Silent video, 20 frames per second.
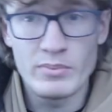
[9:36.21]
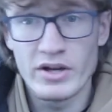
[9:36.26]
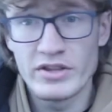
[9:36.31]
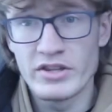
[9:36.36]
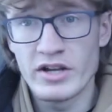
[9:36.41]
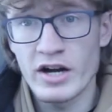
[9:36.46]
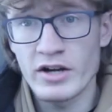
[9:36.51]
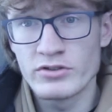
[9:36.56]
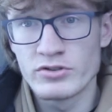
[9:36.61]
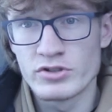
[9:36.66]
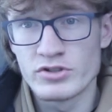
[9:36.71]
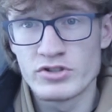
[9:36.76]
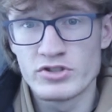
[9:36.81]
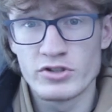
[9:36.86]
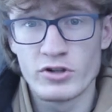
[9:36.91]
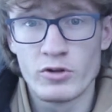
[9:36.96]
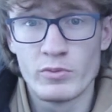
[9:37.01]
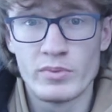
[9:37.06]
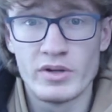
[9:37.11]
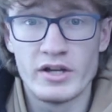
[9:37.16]
My doctors
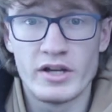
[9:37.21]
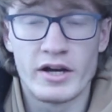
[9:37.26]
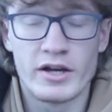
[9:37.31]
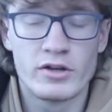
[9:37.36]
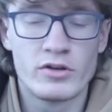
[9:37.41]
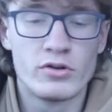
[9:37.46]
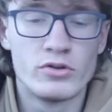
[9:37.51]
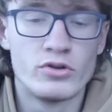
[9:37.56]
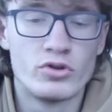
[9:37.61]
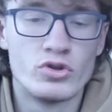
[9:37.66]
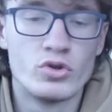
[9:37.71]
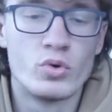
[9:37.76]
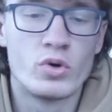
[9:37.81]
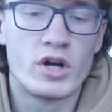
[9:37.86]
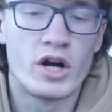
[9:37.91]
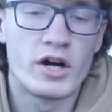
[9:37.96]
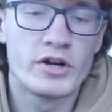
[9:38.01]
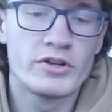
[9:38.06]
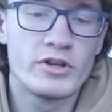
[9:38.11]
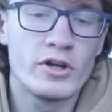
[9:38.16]
told me I couldn't
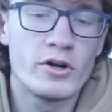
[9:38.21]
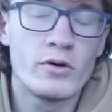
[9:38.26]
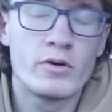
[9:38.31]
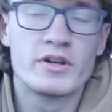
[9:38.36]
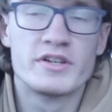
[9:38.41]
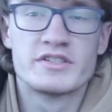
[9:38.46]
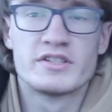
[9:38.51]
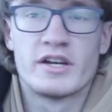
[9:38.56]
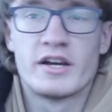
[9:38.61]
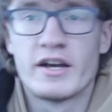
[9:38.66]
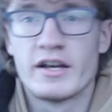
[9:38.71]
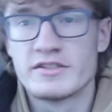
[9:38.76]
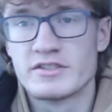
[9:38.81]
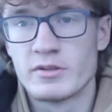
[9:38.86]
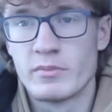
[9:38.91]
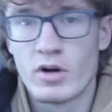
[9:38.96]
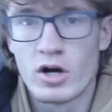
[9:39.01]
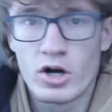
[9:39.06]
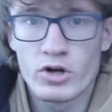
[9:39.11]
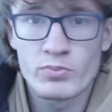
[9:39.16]
do cardio because I had
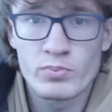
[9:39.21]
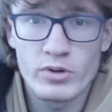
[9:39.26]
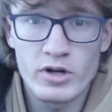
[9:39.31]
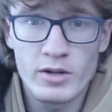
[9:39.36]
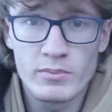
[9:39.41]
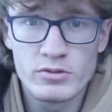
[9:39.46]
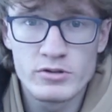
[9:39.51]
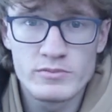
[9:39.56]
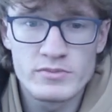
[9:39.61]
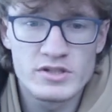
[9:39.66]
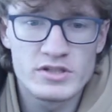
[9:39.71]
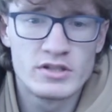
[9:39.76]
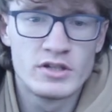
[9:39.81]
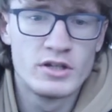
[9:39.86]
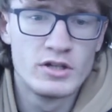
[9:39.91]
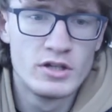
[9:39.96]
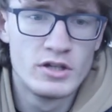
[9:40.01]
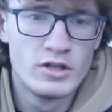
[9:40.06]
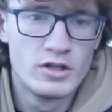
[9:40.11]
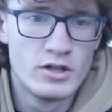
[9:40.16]
some heart problems,
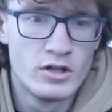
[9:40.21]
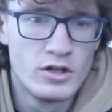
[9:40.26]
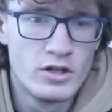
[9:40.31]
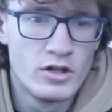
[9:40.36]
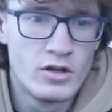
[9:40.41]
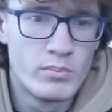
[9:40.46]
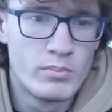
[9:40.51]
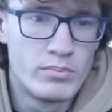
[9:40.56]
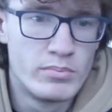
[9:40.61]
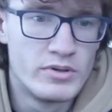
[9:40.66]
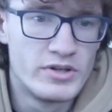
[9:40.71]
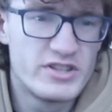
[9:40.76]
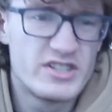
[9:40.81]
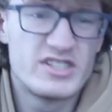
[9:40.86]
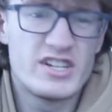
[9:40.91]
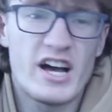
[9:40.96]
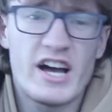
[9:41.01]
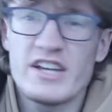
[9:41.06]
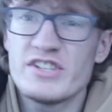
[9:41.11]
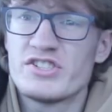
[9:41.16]
but
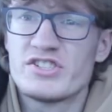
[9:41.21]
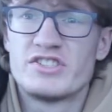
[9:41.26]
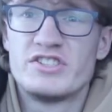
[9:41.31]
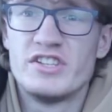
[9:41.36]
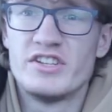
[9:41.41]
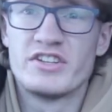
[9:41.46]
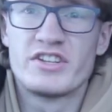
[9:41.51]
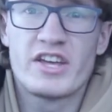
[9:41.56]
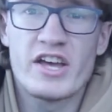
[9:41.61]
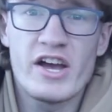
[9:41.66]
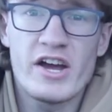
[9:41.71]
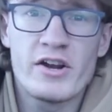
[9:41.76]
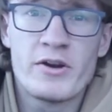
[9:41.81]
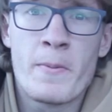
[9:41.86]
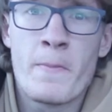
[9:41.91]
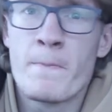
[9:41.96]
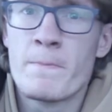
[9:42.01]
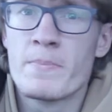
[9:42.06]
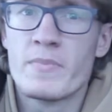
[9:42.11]
I just didn't care.